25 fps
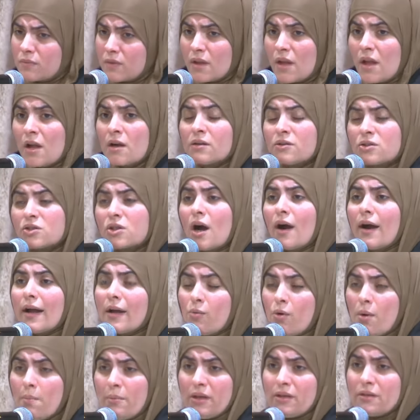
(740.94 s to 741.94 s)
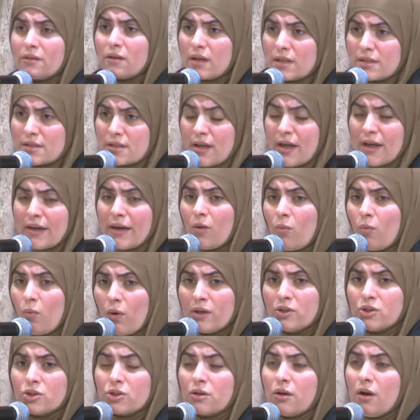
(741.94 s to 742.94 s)
I saw a woman in Gaza, and I
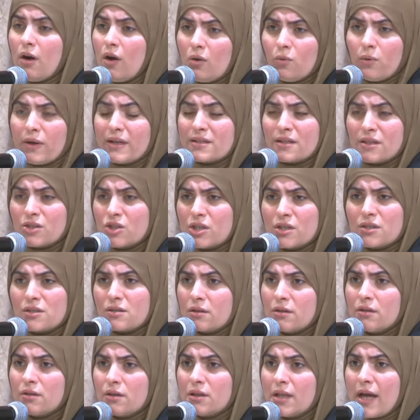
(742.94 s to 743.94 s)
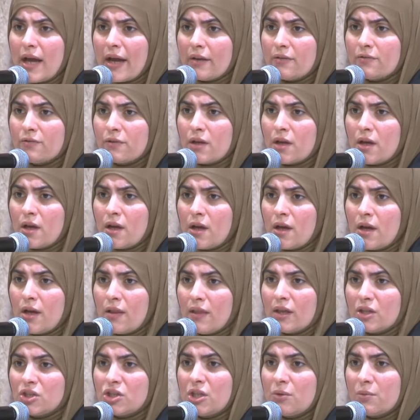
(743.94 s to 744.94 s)
wonder always, is she still alive?
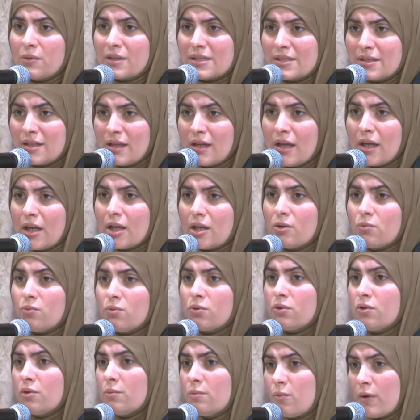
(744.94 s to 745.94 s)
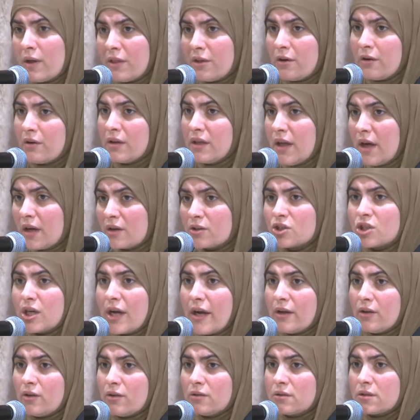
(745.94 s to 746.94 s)
That she was sitting in a room with her young
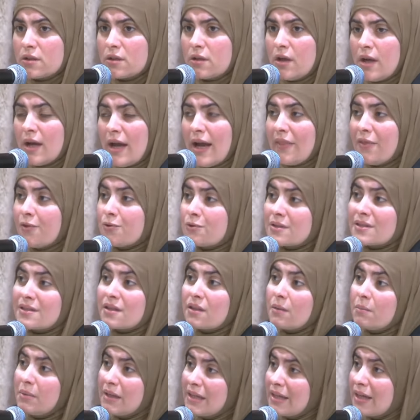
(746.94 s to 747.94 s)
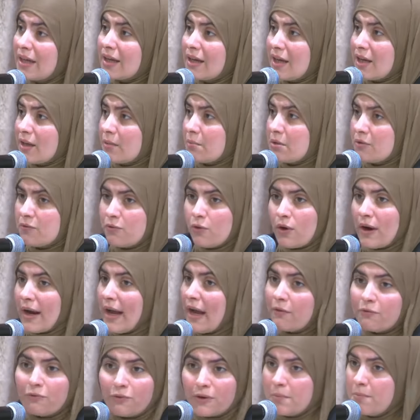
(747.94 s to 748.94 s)
child. And this is in the beginning, before
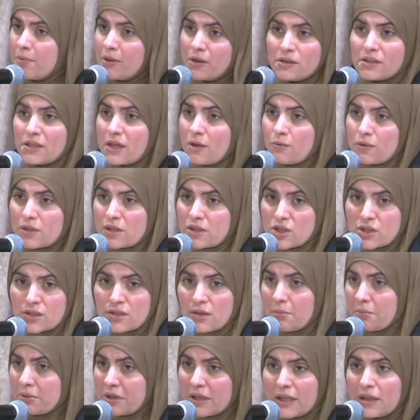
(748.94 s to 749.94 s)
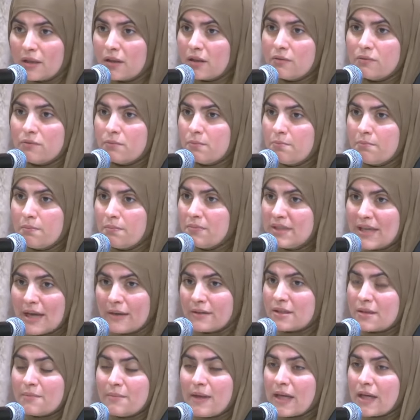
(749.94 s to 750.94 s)
every building was just completely
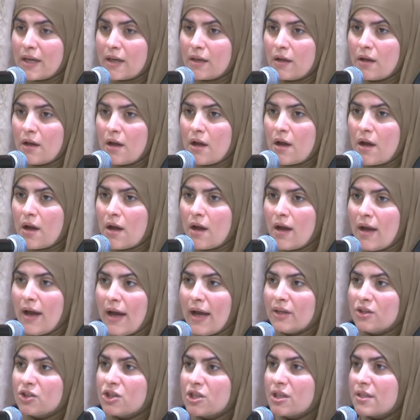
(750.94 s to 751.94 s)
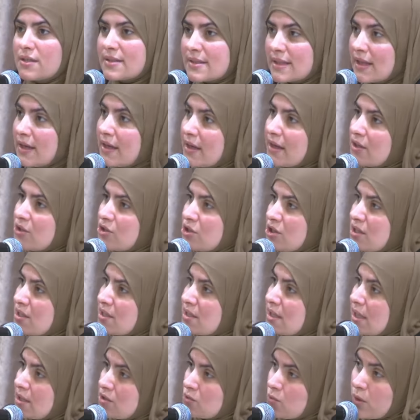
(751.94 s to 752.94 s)
decimated. And she's sitting and she
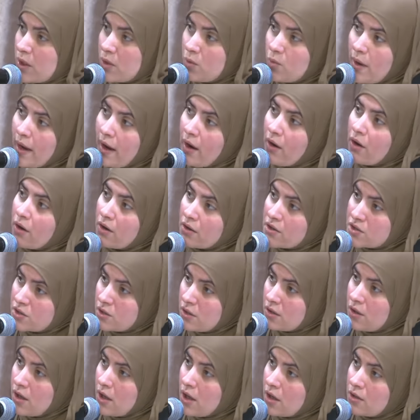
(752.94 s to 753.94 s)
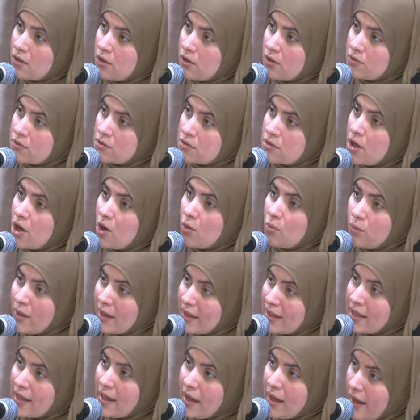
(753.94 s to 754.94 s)
says, we wear our salah clothes,
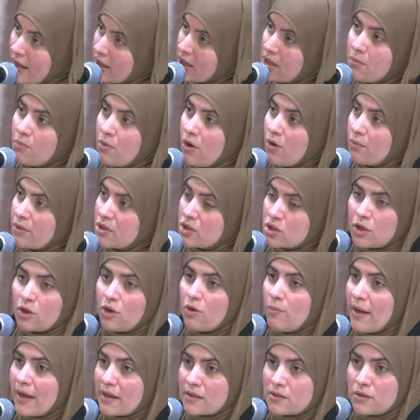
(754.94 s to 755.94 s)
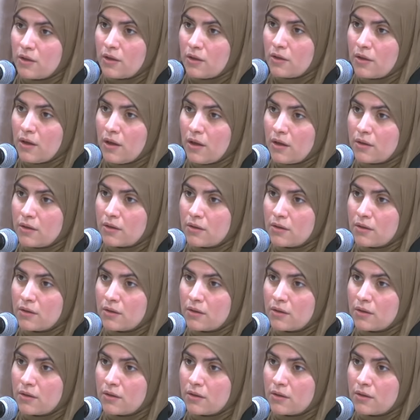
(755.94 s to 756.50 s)
ready at any moment to go back to Allah.